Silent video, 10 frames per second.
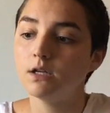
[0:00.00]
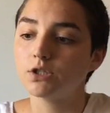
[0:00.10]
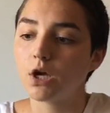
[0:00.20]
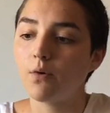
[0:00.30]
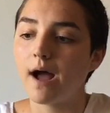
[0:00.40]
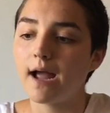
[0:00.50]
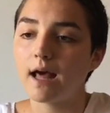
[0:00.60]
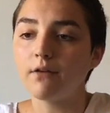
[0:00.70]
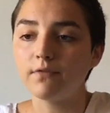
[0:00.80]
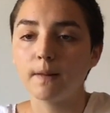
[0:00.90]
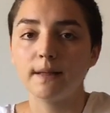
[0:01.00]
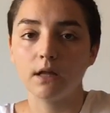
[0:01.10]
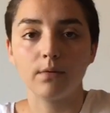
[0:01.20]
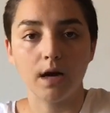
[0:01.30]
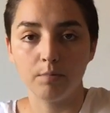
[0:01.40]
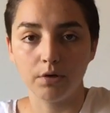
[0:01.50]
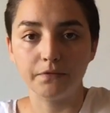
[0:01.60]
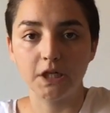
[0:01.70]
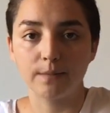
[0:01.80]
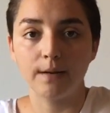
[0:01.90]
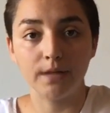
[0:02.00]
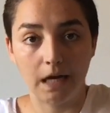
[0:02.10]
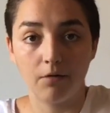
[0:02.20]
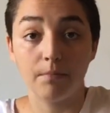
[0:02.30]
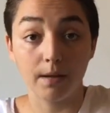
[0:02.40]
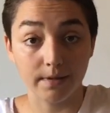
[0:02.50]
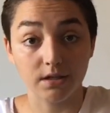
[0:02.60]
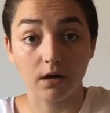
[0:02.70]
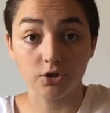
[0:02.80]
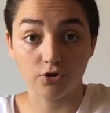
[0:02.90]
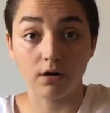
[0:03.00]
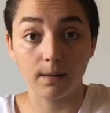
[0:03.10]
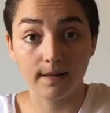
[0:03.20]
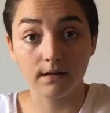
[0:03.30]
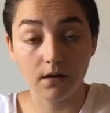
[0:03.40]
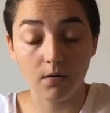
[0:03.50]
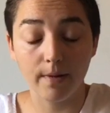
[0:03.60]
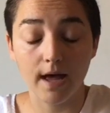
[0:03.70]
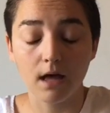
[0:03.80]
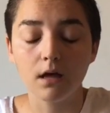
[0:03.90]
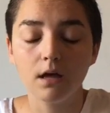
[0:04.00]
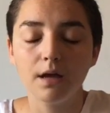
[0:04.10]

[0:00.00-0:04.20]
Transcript: So I had a feeling that when I moved here my plant would maybe start struggling a little bit,